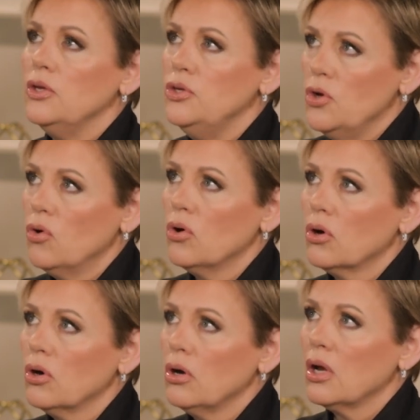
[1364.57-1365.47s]

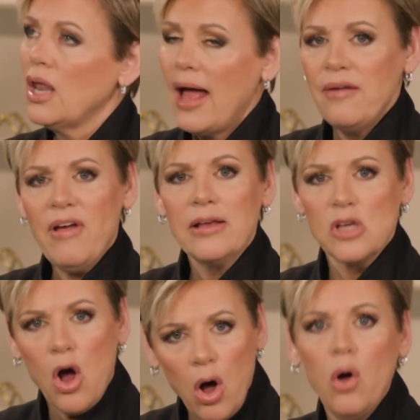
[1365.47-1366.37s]
your life has
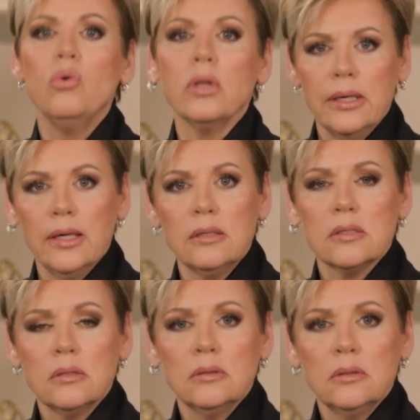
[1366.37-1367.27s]
a hole in
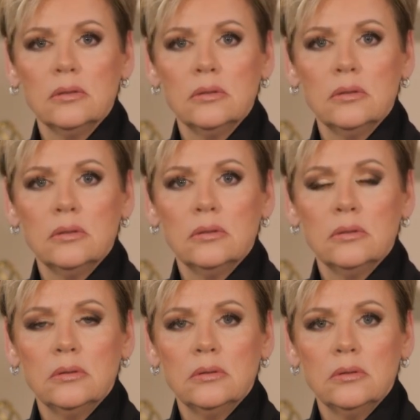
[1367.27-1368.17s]
it.
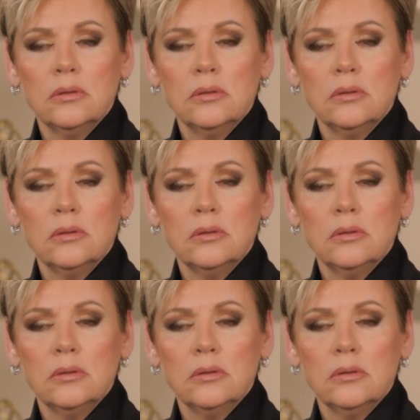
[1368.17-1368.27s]
Yes.